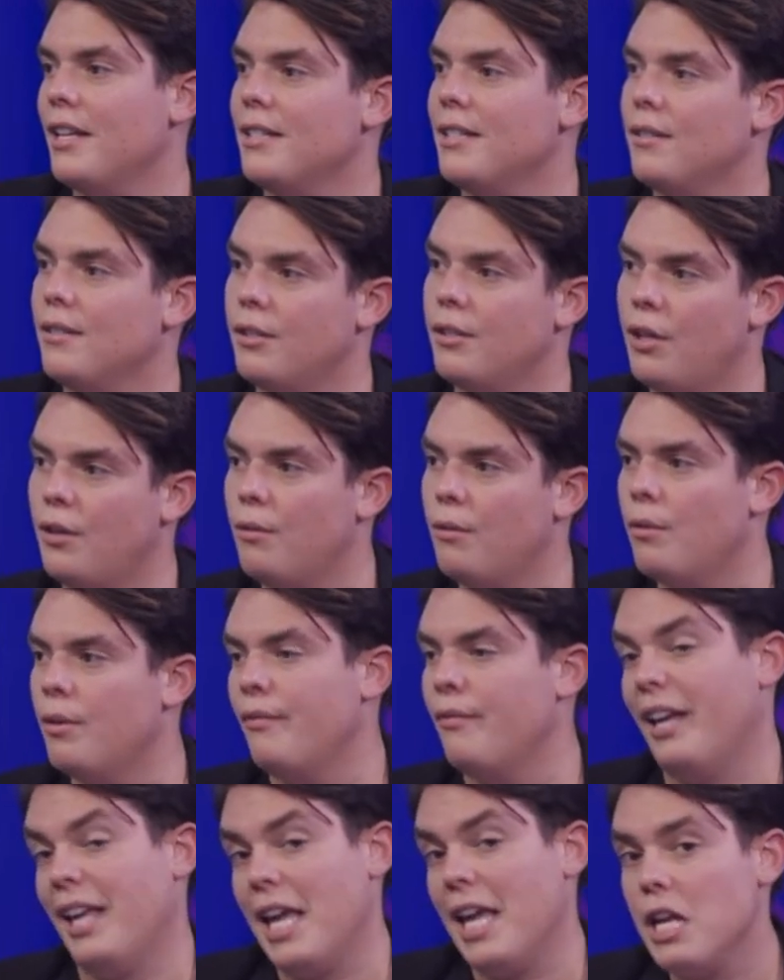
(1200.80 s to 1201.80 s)
and on
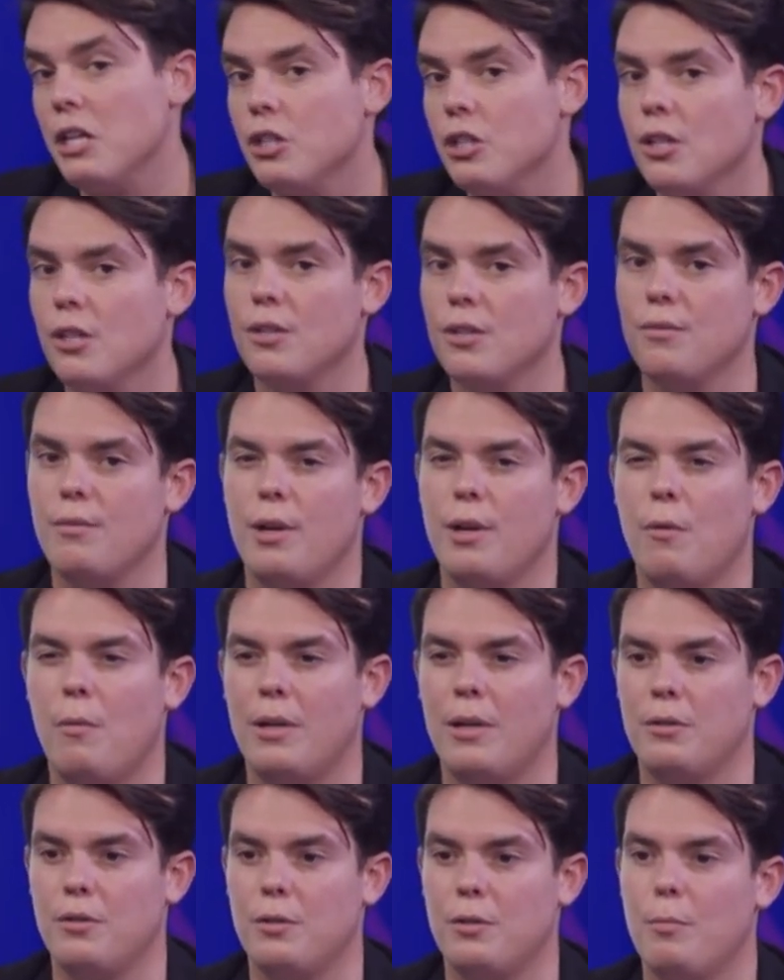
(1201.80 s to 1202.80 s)
vacations, we don't
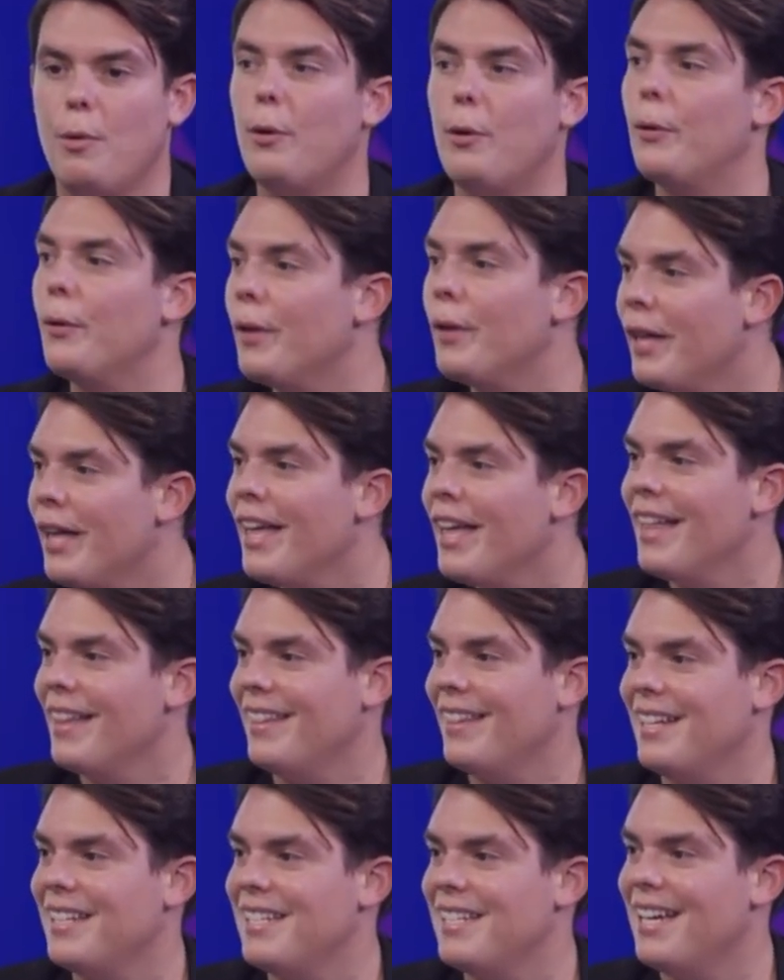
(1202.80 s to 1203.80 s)
want to spoil
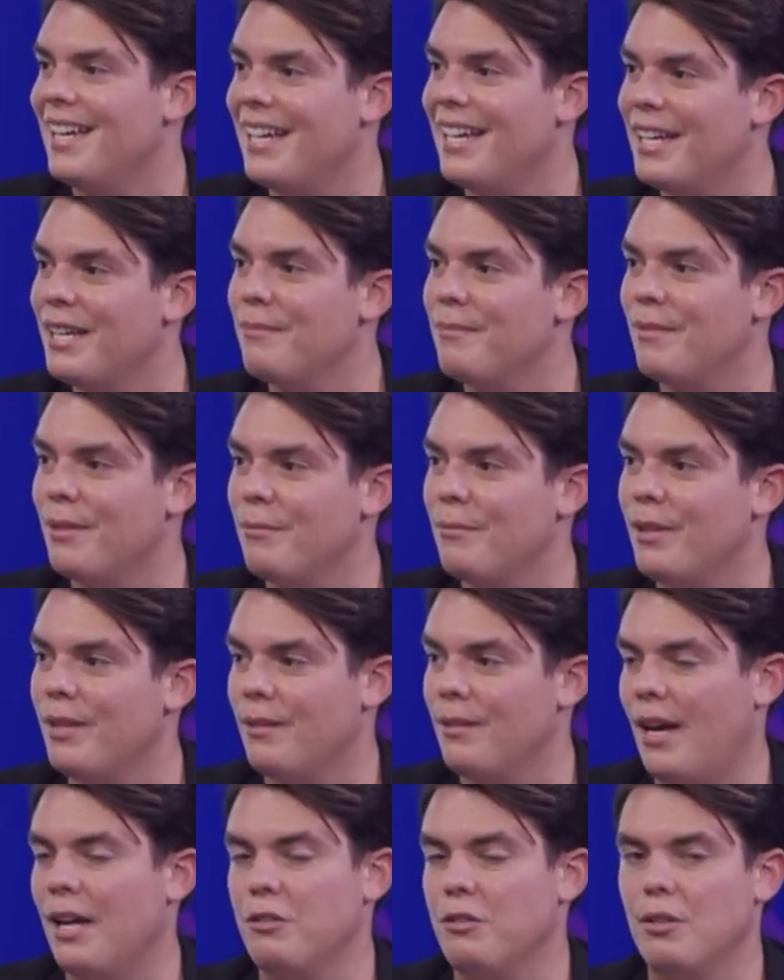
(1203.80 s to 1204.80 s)
that time, and we
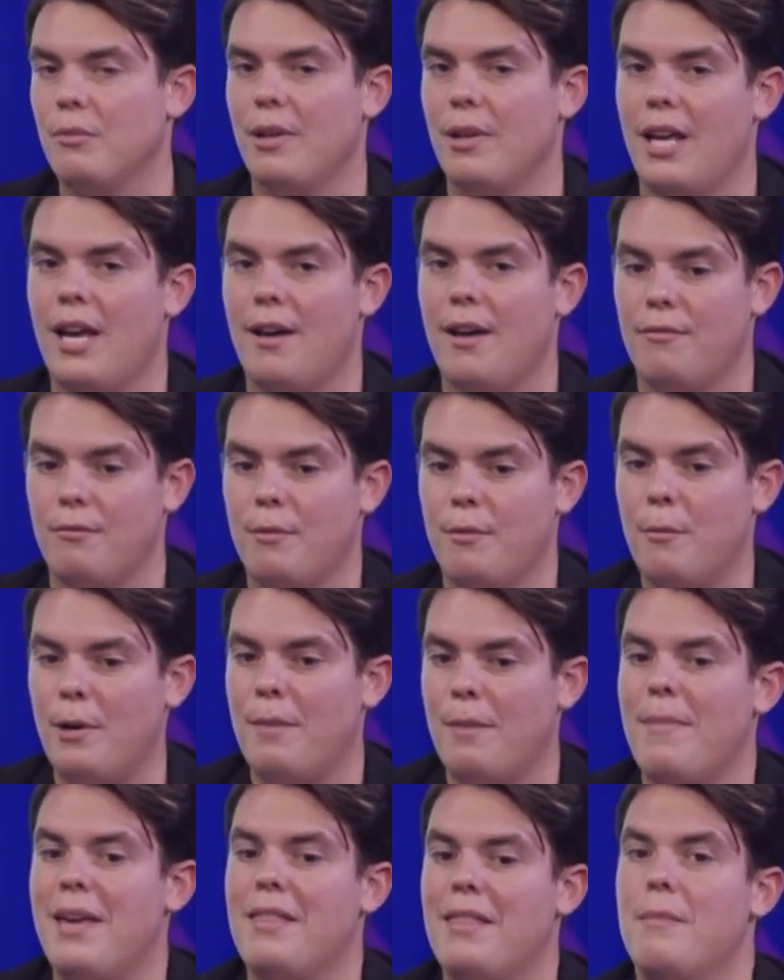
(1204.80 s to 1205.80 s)
actually want to
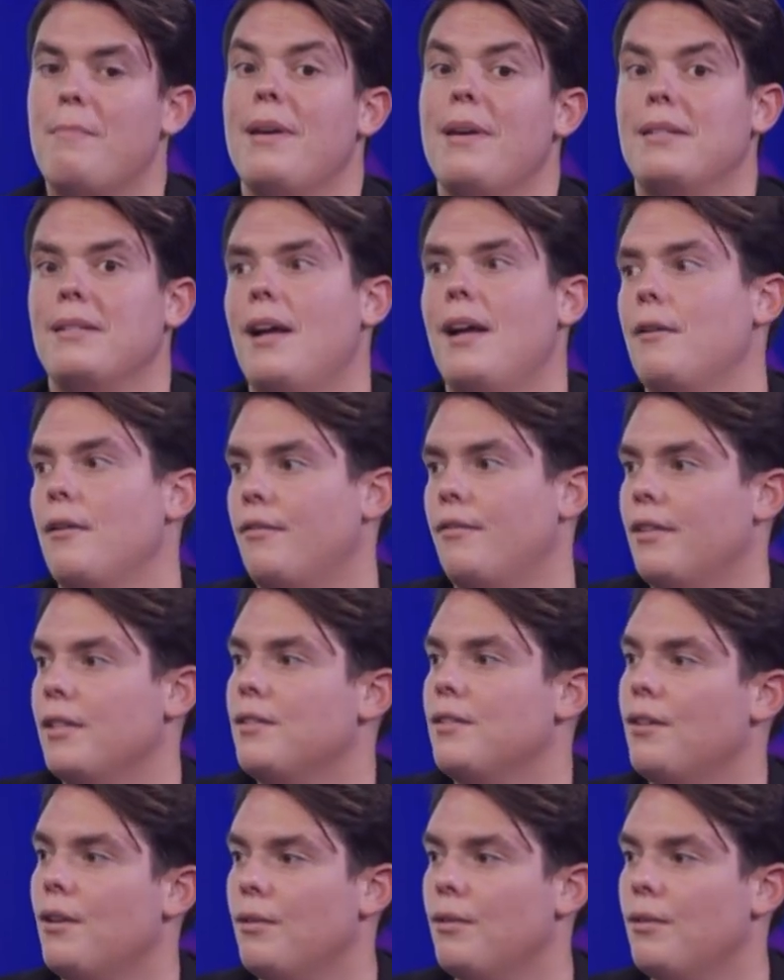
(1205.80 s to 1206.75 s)
make the best out of it. So